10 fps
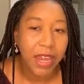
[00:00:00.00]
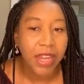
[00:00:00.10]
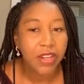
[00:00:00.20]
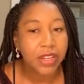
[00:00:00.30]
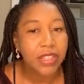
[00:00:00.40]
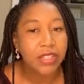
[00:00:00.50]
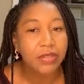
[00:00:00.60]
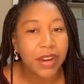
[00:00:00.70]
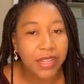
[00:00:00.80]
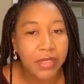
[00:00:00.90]
and your
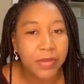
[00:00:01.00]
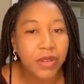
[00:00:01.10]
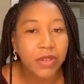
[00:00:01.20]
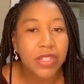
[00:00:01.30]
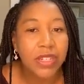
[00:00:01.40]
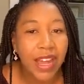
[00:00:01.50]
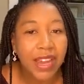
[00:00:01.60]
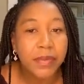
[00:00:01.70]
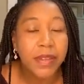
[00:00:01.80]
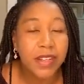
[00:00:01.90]
hysterectomy was
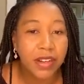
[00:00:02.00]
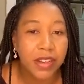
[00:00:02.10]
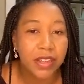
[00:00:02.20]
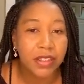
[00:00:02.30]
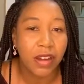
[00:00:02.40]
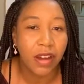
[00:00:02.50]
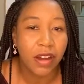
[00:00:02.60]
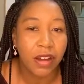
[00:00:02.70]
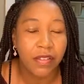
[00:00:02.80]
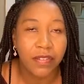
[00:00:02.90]
not because
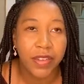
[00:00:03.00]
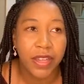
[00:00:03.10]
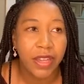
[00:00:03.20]
of